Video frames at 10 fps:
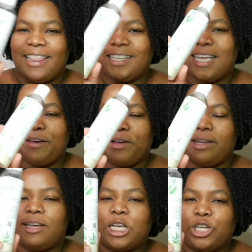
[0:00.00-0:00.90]
And this I
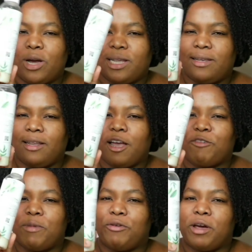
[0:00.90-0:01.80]
really enjoyed. It did
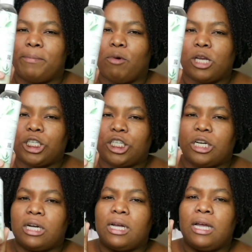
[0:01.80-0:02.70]
give me great
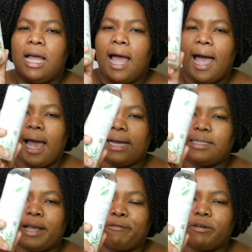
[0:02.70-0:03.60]
moisture and
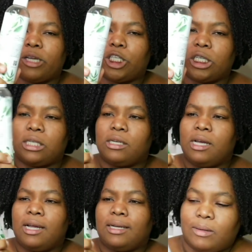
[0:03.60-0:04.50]
definition.
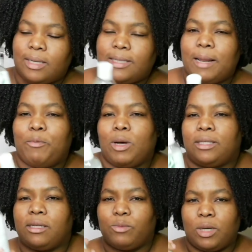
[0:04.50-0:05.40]
The slip
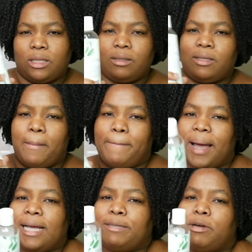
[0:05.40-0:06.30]
wasn't, wasn't the
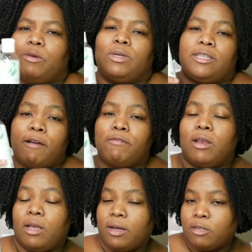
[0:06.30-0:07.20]
best, but it was
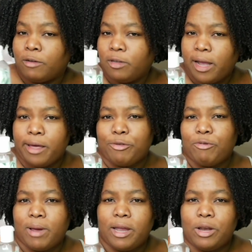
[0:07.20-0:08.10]
definitely good enough to get
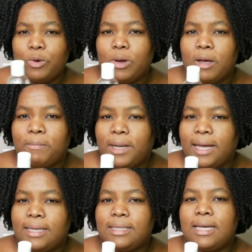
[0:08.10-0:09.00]
through my hair, no
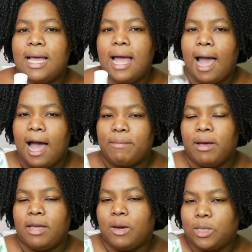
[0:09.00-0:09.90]
complaints. And my
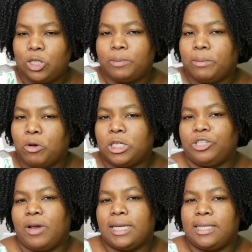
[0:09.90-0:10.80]
hair was super
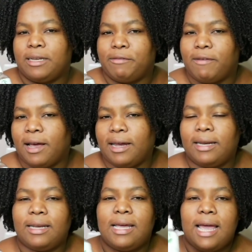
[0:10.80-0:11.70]
moisturized and
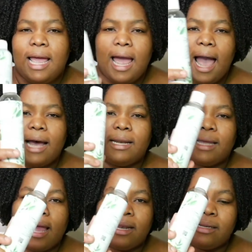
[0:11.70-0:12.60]
defined. And
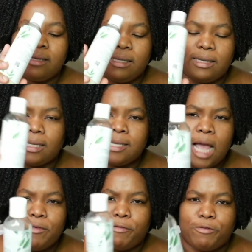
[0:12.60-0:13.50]
again, it doesn't
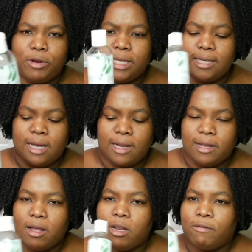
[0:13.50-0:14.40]
have a fruity scent,
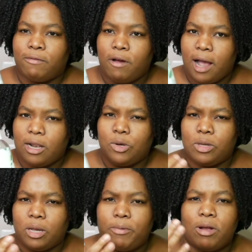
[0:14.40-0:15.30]
like none of
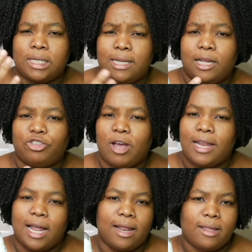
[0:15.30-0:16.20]
Alodia products that I tried
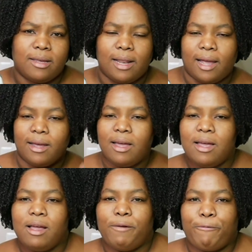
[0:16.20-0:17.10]
had any like
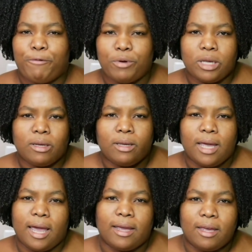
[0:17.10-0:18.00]
fruity,
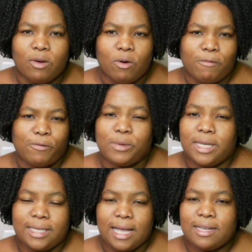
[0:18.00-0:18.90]
cakey, or
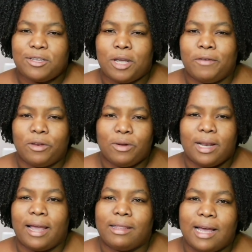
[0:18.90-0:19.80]
foodie scent. So if you don't
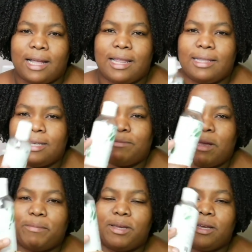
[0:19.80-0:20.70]
like that, then this
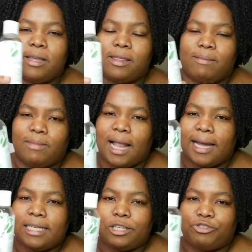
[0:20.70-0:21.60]
might be a good
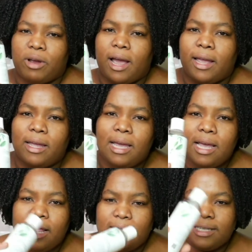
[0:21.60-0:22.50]
line to try.
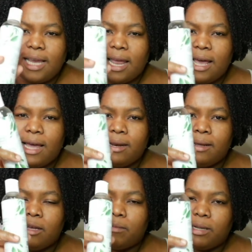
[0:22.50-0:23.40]
This kind of had an
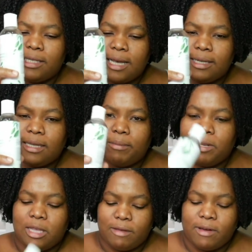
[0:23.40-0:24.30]
herbal scent, I
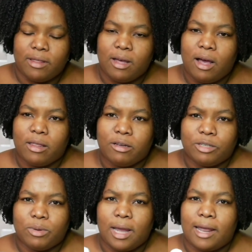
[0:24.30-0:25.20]
believe, and the
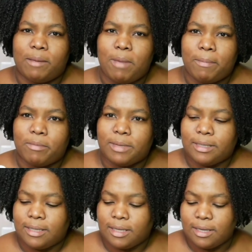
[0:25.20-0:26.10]
others were kind of
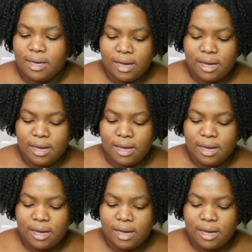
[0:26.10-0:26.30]
pepperminty.